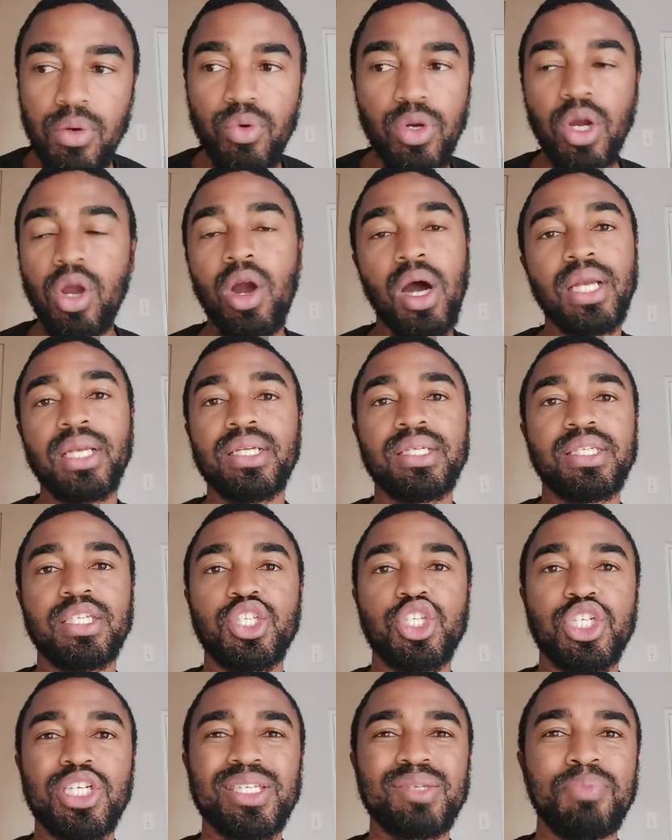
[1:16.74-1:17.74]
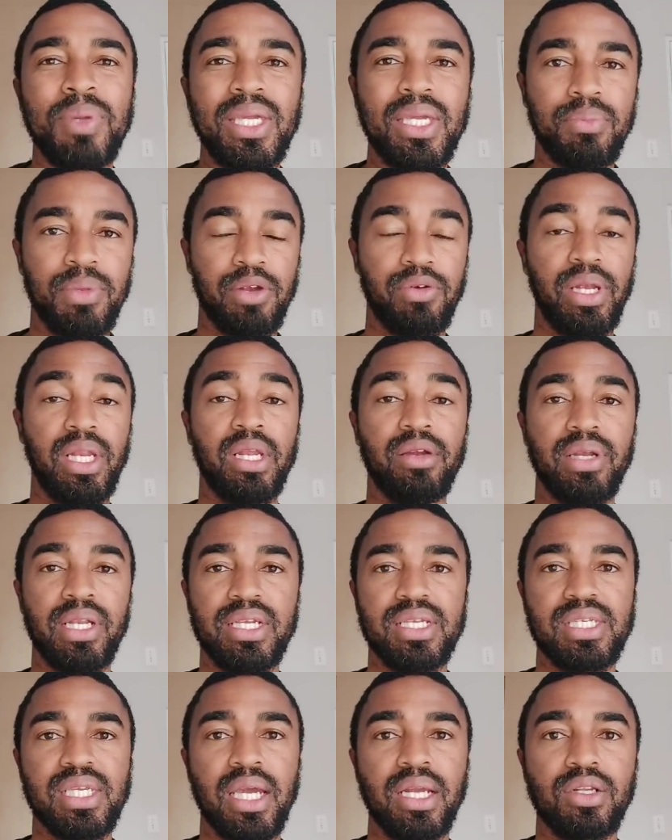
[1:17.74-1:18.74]
Regardless, it's just making me really,
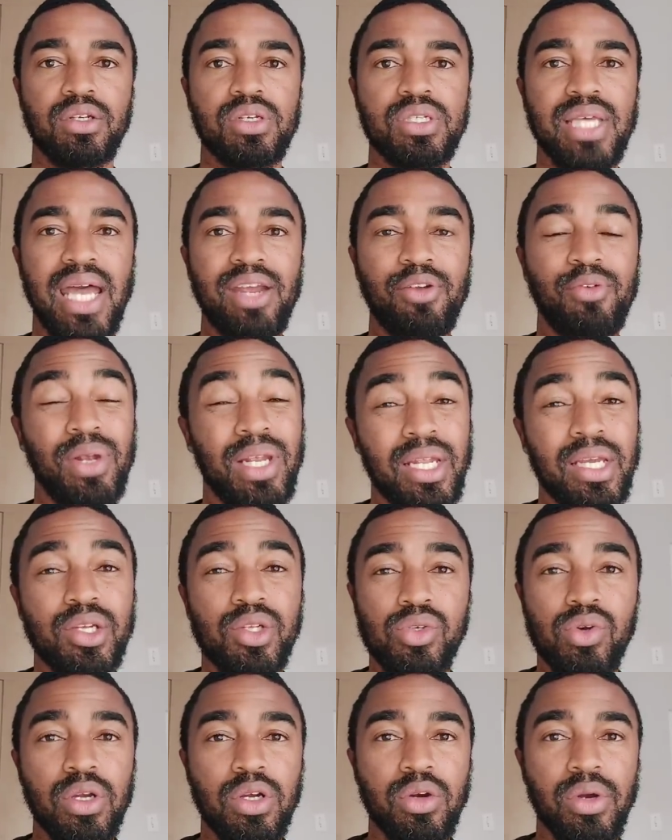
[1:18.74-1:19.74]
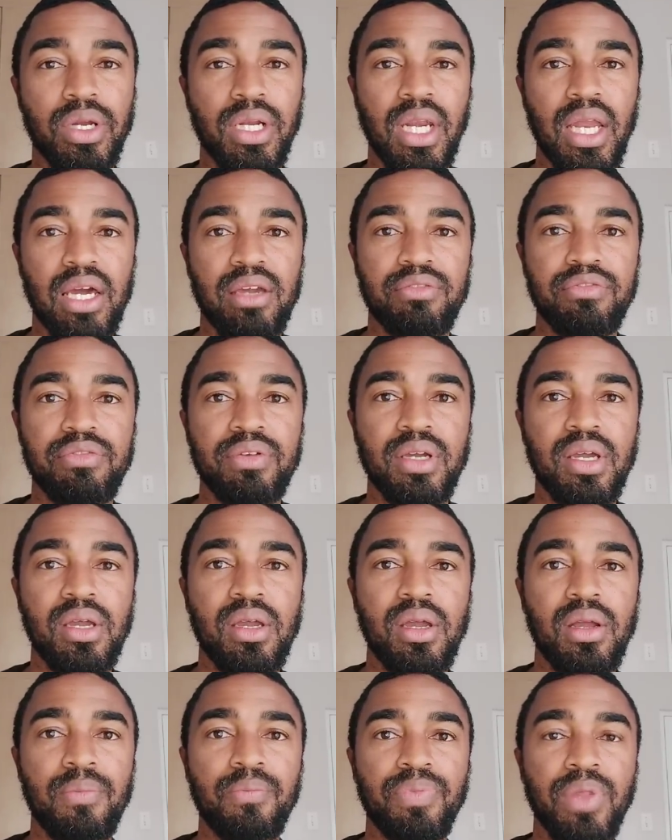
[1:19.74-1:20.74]
really sad because I really enjoy going live,
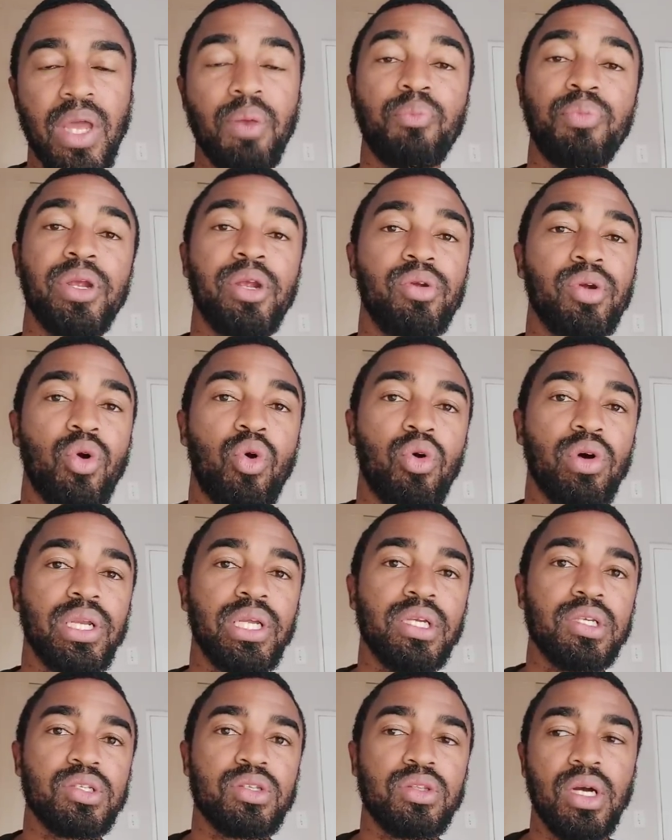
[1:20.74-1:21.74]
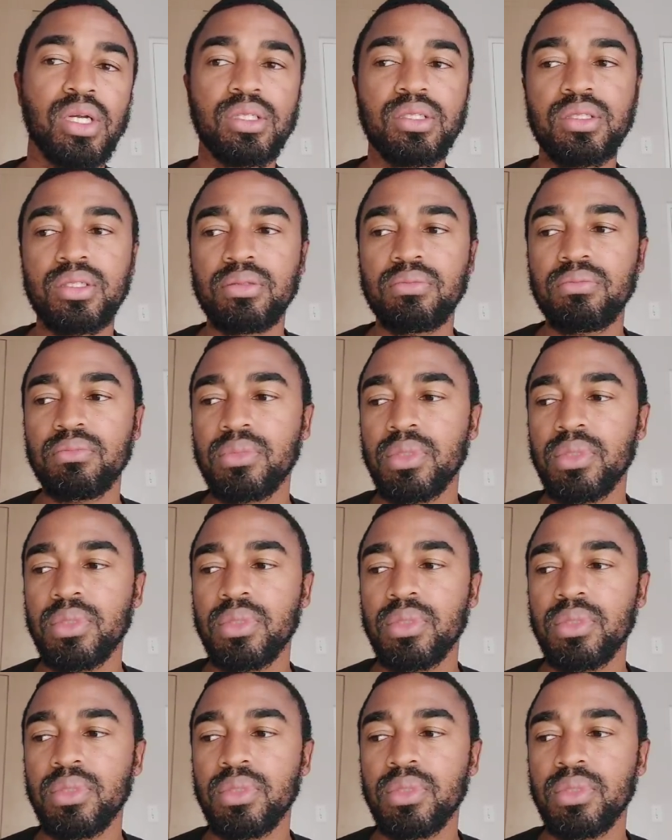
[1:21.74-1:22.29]
and pre-recording is not,